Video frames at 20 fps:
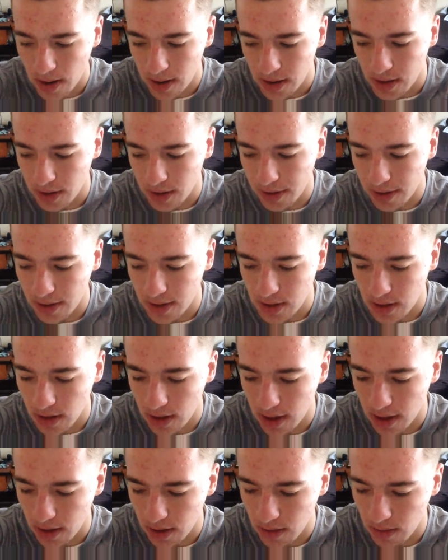So you're going to
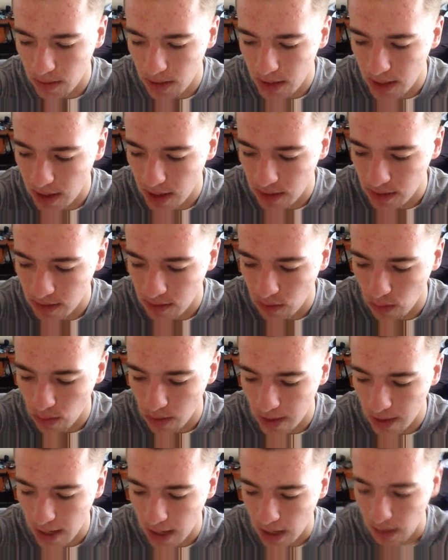start at
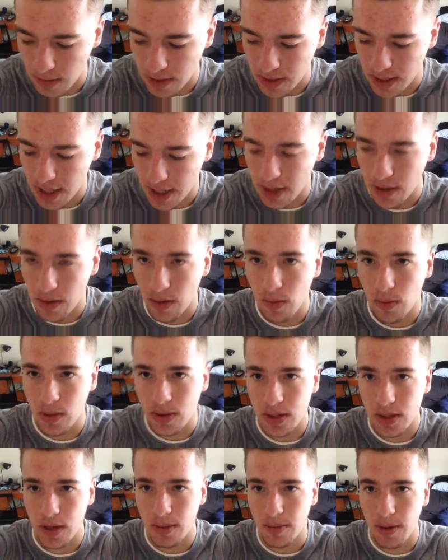3,400 calories, and
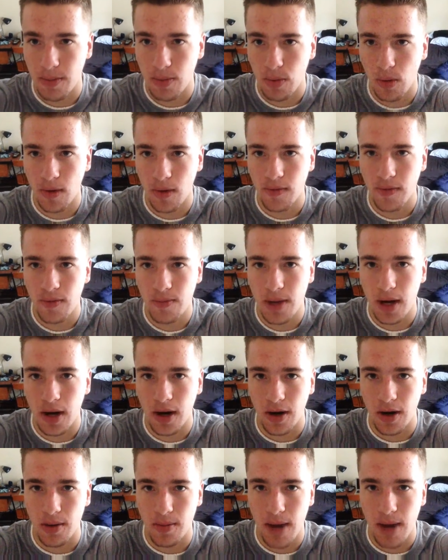what's going to be important from there
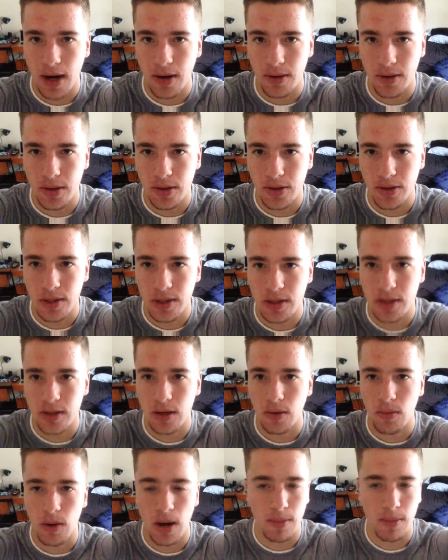are your macronutrients.
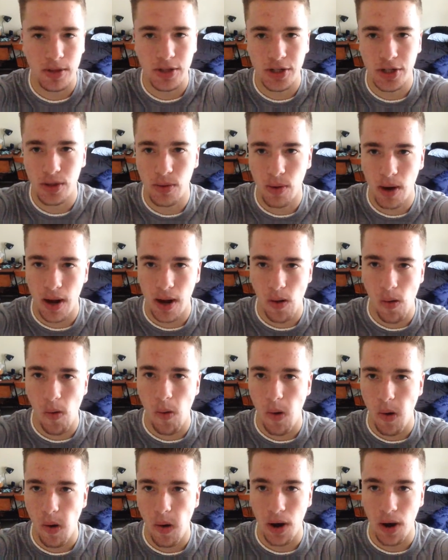So how much do you weigh?
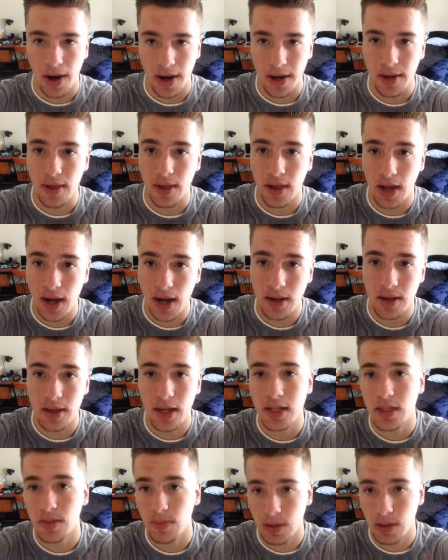Okay,
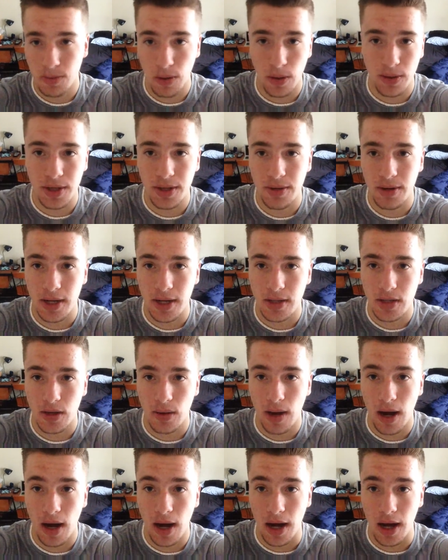that's how much protein you need. So
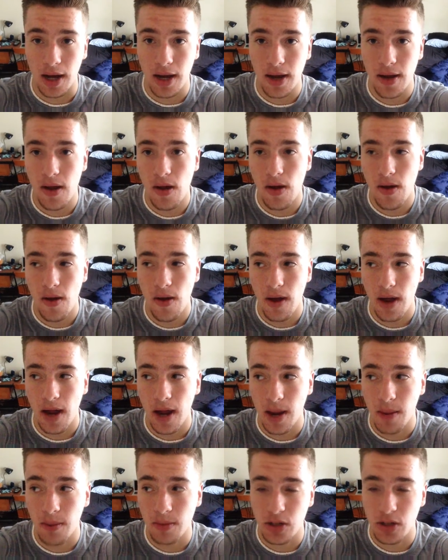I
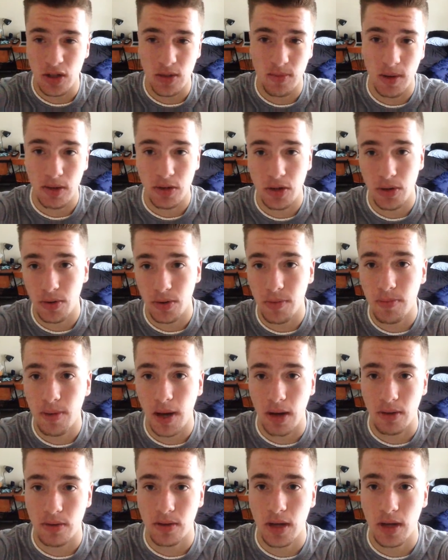am just about 200
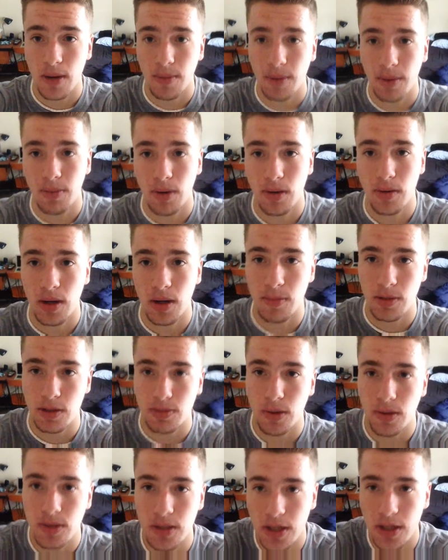pounds. How much
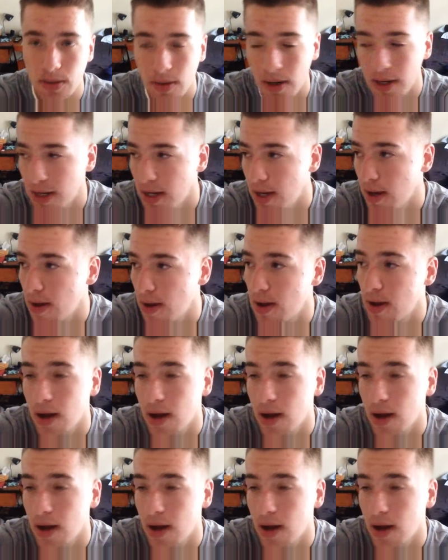protein do I need?